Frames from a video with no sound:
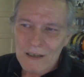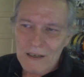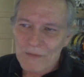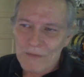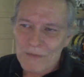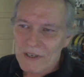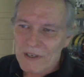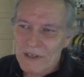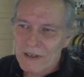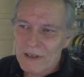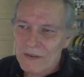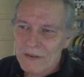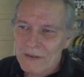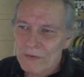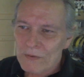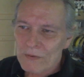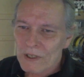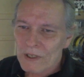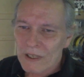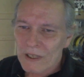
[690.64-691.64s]
But
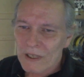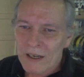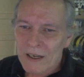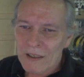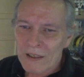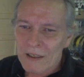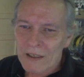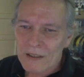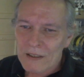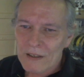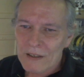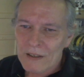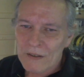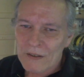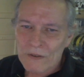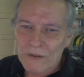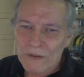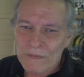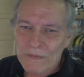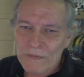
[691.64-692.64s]
what I need to
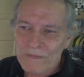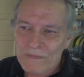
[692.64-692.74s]
do,